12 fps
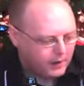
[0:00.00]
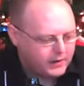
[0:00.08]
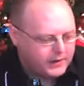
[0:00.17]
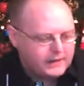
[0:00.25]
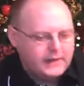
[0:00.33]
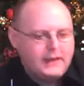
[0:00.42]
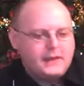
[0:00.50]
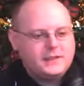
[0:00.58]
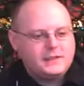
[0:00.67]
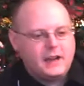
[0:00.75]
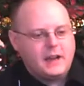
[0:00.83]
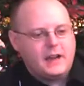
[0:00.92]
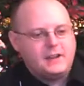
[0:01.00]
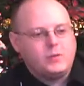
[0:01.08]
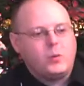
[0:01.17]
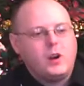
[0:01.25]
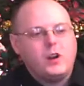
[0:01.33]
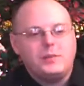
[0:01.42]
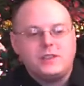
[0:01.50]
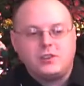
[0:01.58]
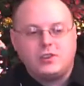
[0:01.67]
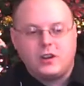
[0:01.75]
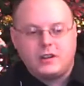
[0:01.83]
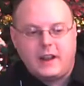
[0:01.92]
Barkan is uh, it's 100%
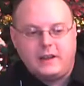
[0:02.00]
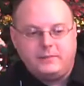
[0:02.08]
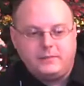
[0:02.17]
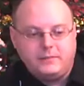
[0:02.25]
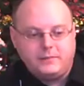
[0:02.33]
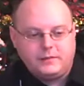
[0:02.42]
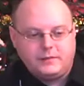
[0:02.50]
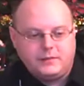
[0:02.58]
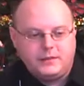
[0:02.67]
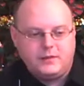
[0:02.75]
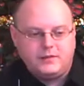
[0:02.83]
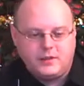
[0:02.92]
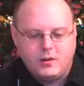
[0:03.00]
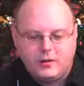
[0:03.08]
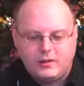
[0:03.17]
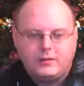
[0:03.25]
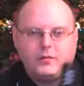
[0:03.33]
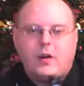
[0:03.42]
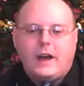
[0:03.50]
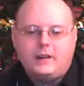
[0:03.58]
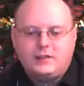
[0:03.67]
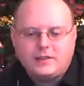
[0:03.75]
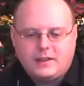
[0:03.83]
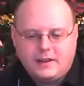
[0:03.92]
Chardonnay, so there's no other
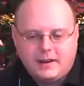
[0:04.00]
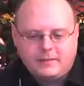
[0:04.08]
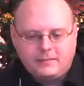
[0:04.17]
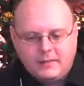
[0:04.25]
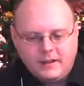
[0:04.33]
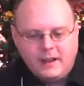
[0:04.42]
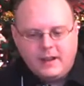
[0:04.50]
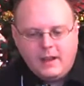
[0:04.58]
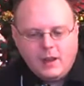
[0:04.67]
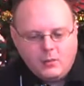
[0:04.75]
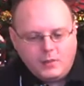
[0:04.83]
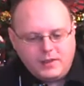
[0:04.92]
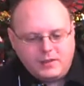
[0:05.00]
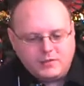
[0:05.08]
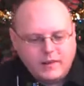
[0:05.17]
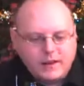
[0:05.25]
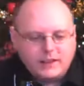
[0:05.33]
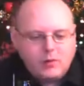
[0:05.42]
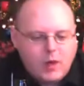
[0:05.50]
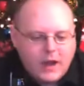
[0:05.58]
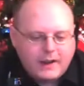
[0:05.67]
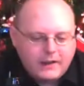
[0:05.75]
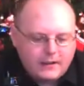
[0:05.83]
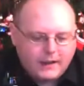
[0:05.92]
varietals in there. With Israeli
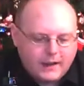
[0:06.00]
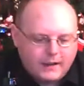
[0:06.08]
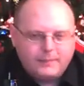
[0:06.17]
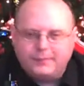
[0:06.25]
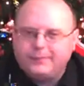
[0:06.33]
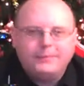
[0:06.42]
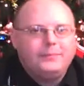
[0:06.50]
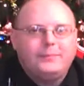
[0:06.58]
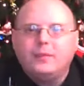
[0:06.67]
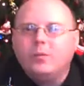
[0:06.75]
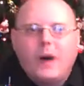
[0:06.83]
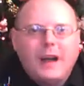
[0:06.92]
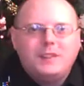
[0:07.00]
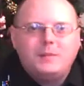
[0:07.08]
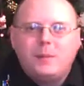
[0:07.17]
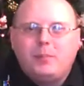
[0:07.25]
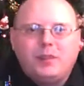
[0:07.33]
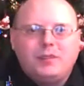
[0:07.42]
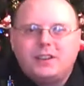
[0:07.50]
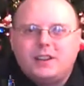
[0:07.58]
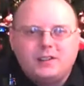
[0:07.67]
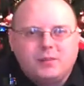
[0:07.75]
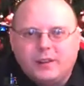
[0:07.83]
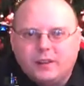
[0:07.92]
wine, uh, wine's been produced in
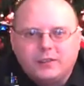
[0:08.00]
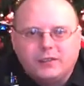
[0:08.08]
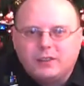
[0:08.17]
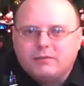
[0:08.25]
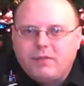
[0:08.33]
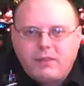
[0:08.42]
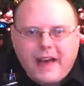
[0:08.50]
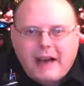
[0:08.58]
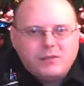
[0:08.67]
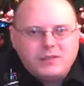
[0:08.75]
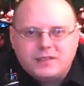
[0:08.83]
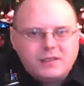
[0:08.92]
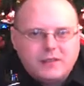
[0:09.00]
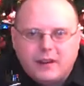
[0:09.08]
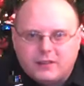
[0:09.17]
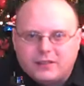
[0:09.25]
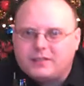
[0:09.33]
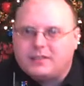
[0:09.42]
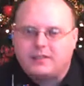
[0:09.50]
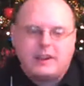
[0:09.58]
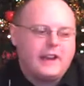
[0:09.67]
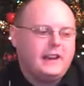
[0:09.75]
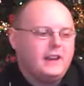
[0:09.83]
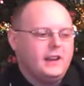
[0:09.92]
Israel for thousands of years.
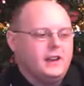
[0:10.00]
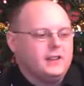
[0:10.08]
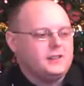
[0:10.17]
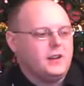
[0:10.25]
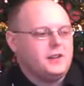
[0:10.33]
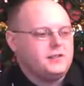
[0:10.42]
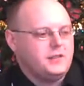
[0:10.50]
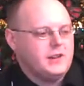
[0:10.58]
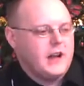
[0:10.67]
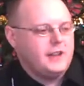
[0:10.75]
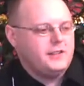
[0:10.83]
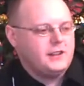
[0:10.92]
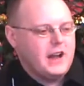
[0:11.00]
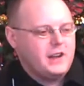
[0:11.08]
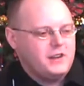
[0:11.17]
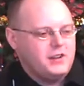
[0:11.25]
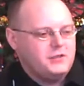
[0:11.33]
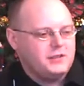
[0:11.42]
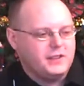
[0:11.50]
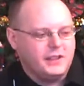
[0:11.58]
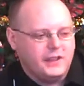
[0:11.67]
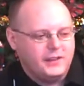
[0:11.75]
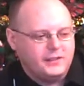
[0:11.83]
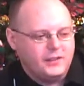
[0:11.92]
Okay, so they're not they're not new to
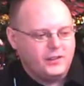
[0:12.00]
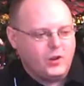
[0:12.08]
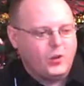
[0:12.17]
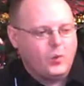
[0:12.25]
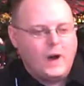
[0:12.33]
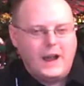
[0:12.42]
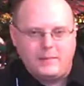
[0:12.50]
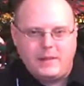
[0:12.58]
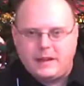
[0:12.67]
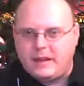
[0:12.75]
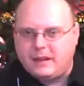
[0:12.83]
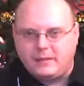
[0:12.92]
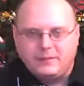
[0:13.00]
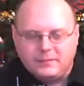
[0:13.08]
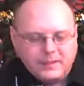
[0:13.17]
the to the whole winemaking